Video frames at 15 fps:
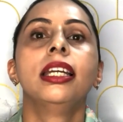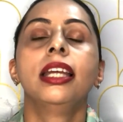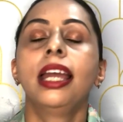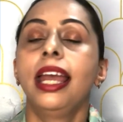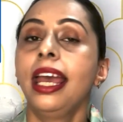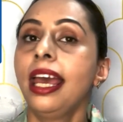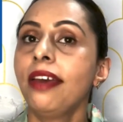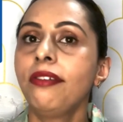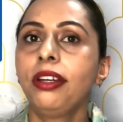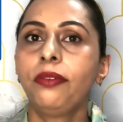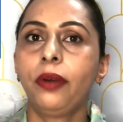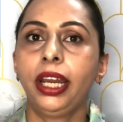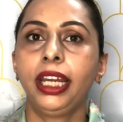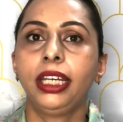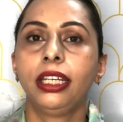heavy
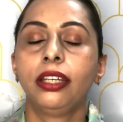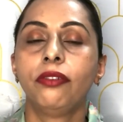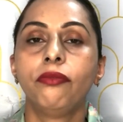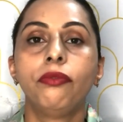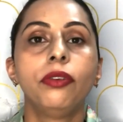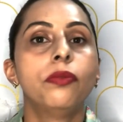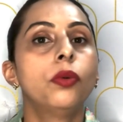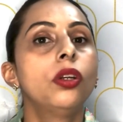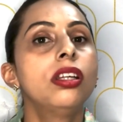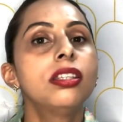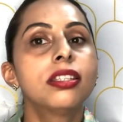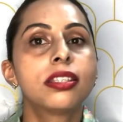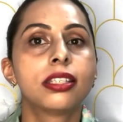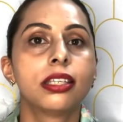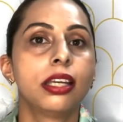rain. We
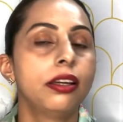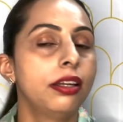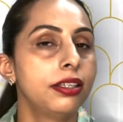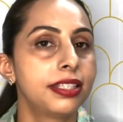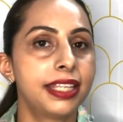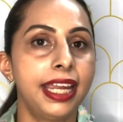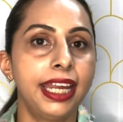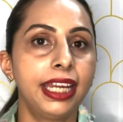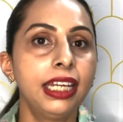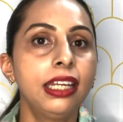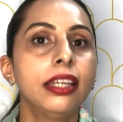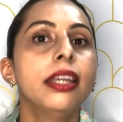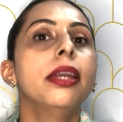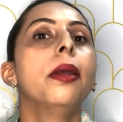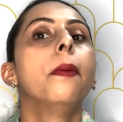wouldn't say
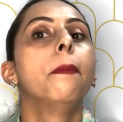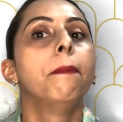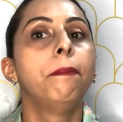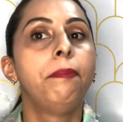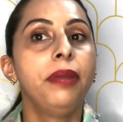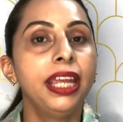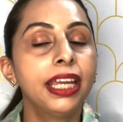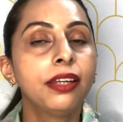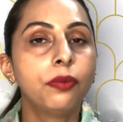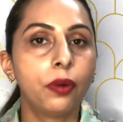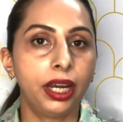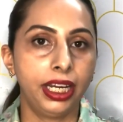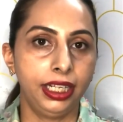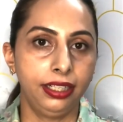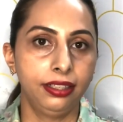big
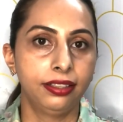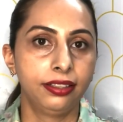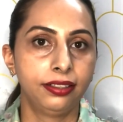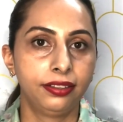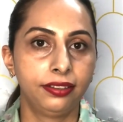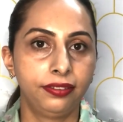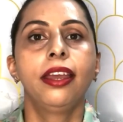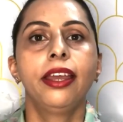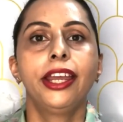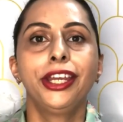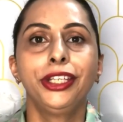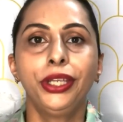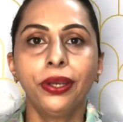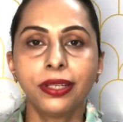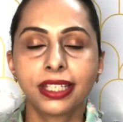rain.
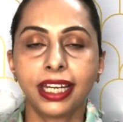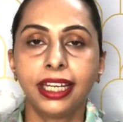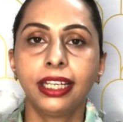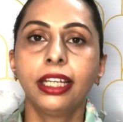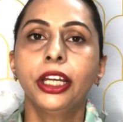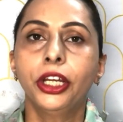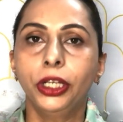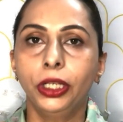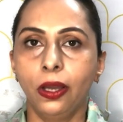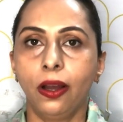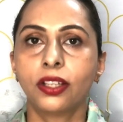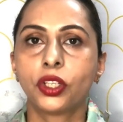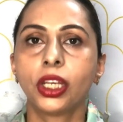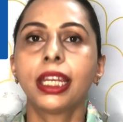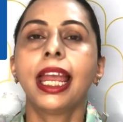Using
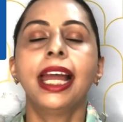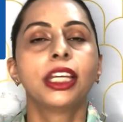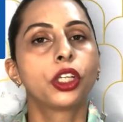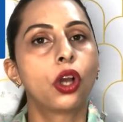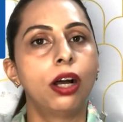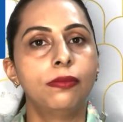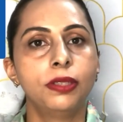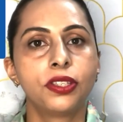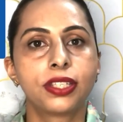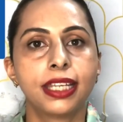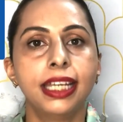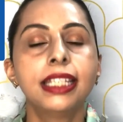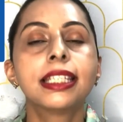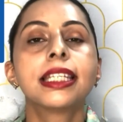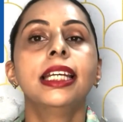logic and common
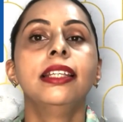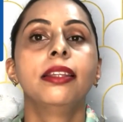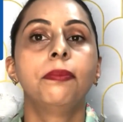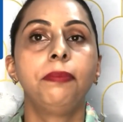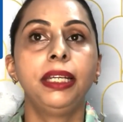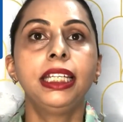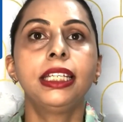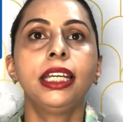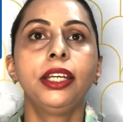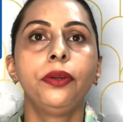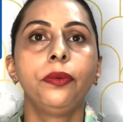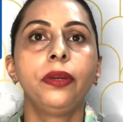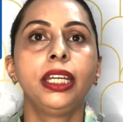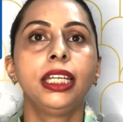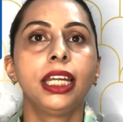sense in the PTE
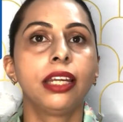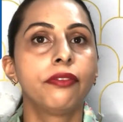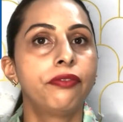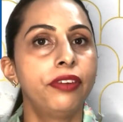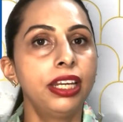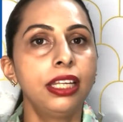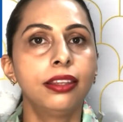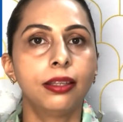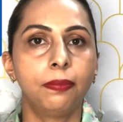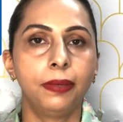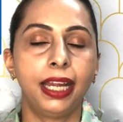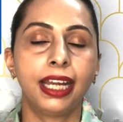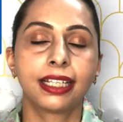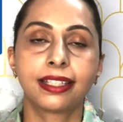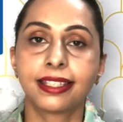reading
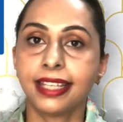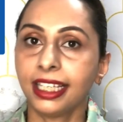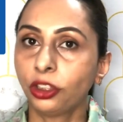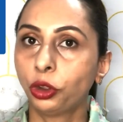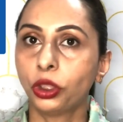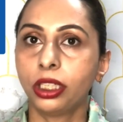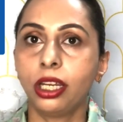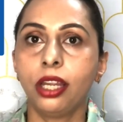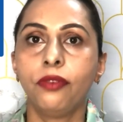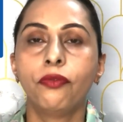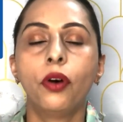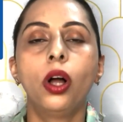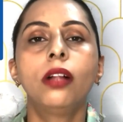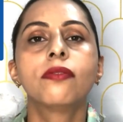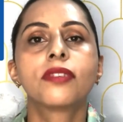fill-in-the-blank section
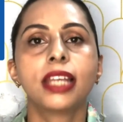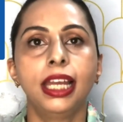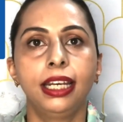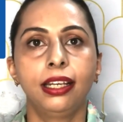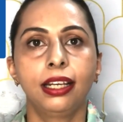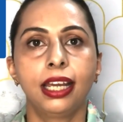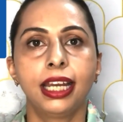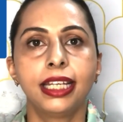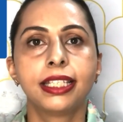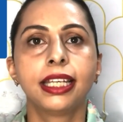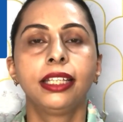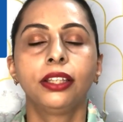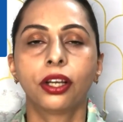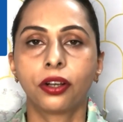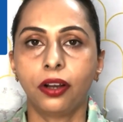involves analyzing
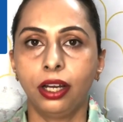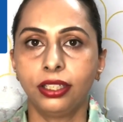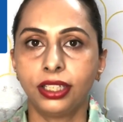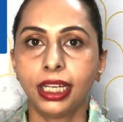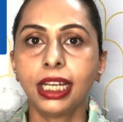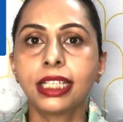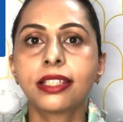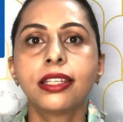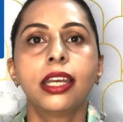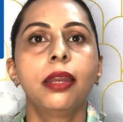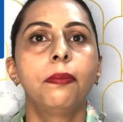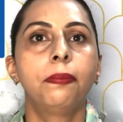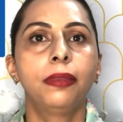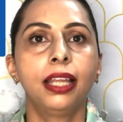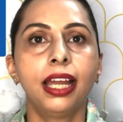the context and
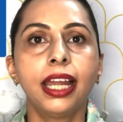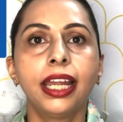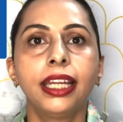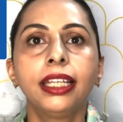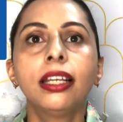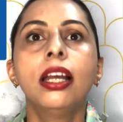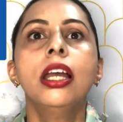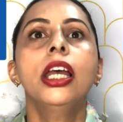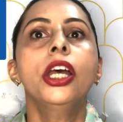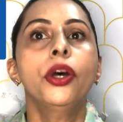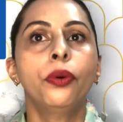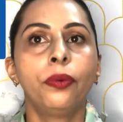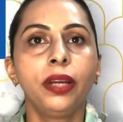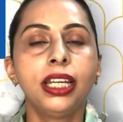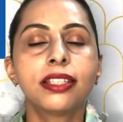applying
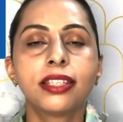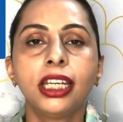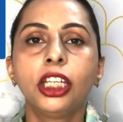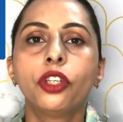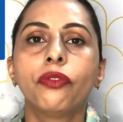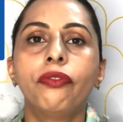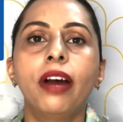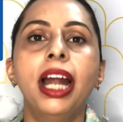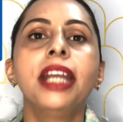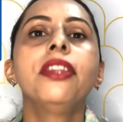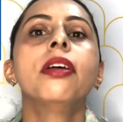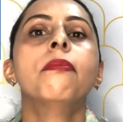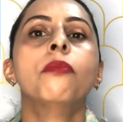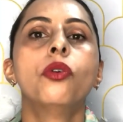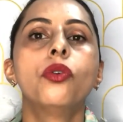reasoning to find the
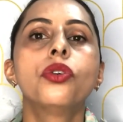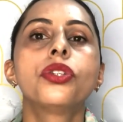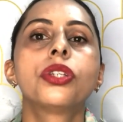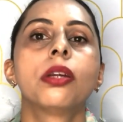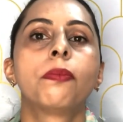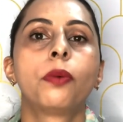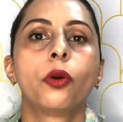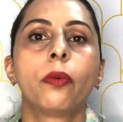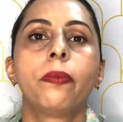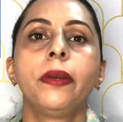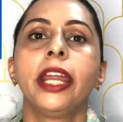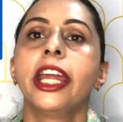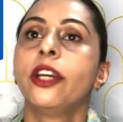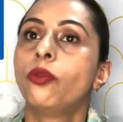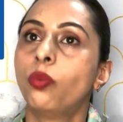most
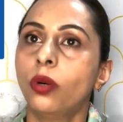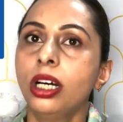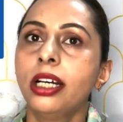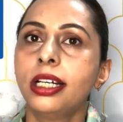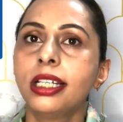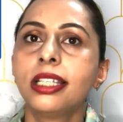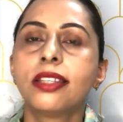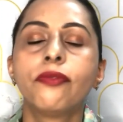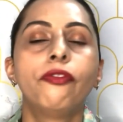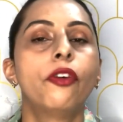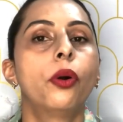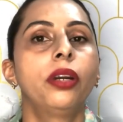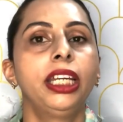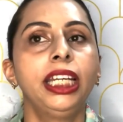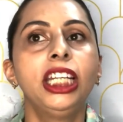appropriate word for
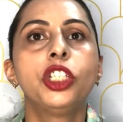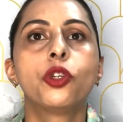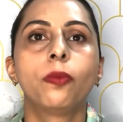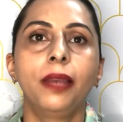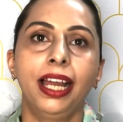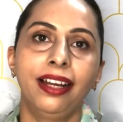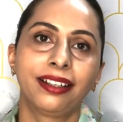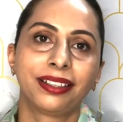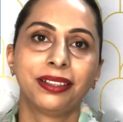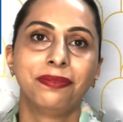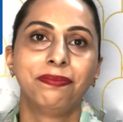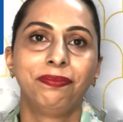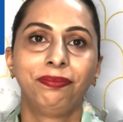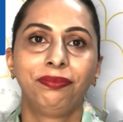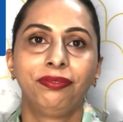each blank.
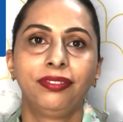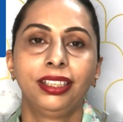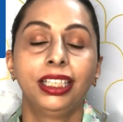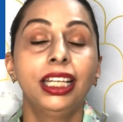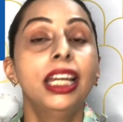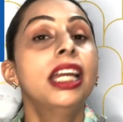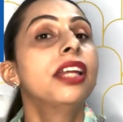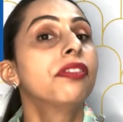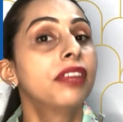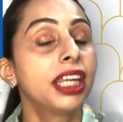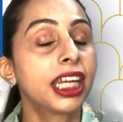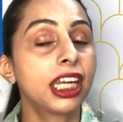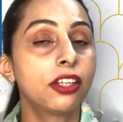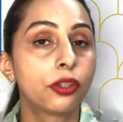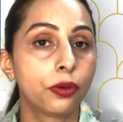Think
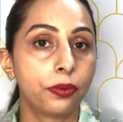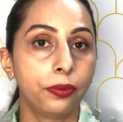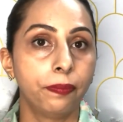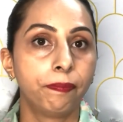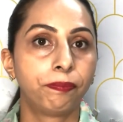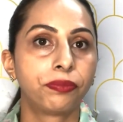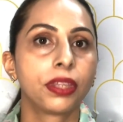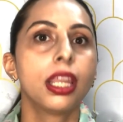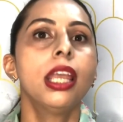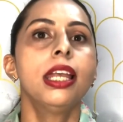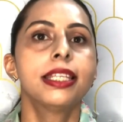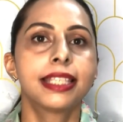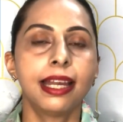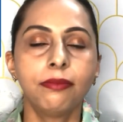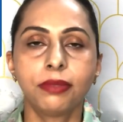it through.
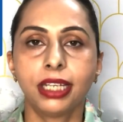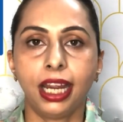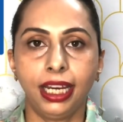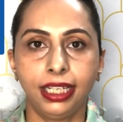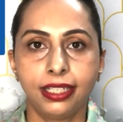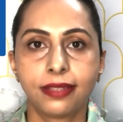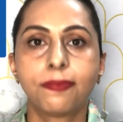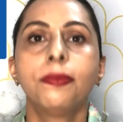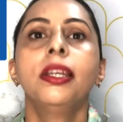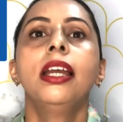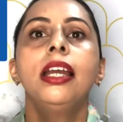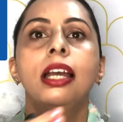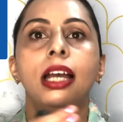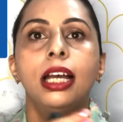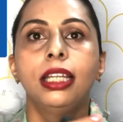Sometimes
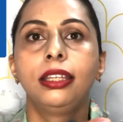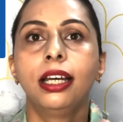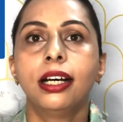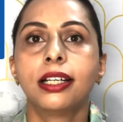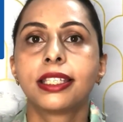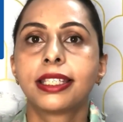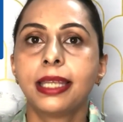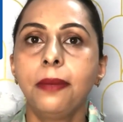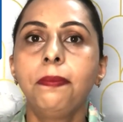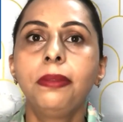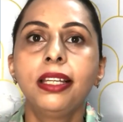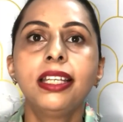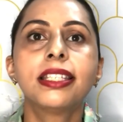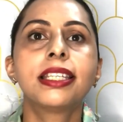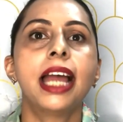the
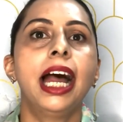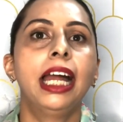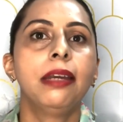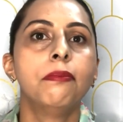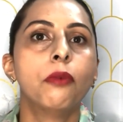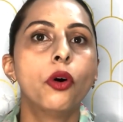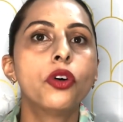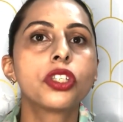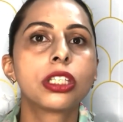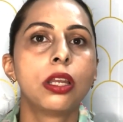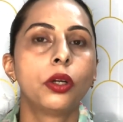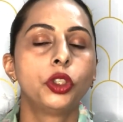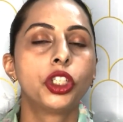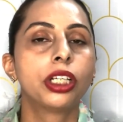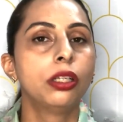simplest and most
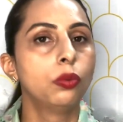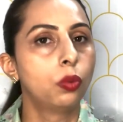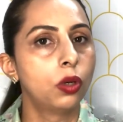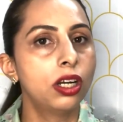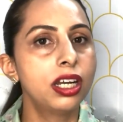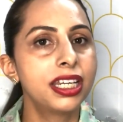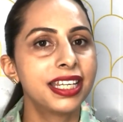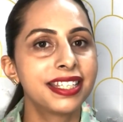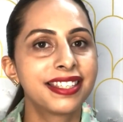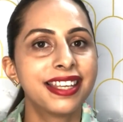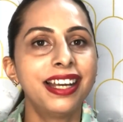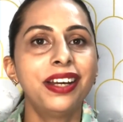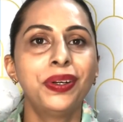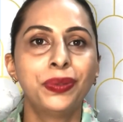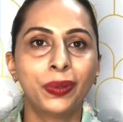logical word is the
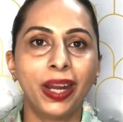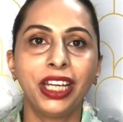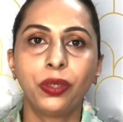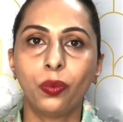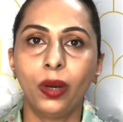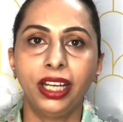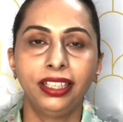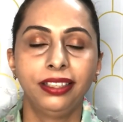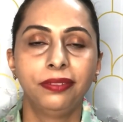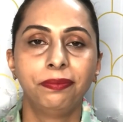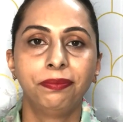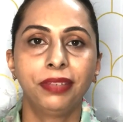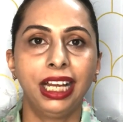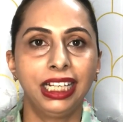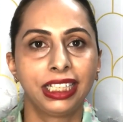right one.
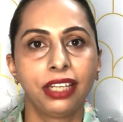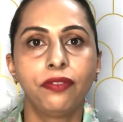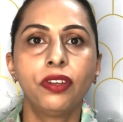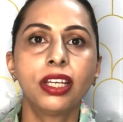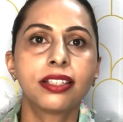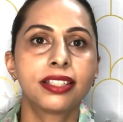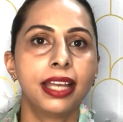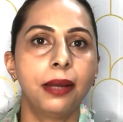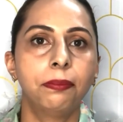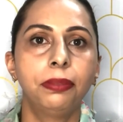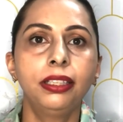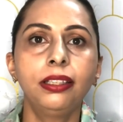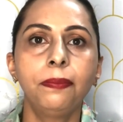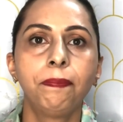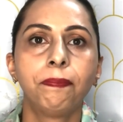I'll give you an example.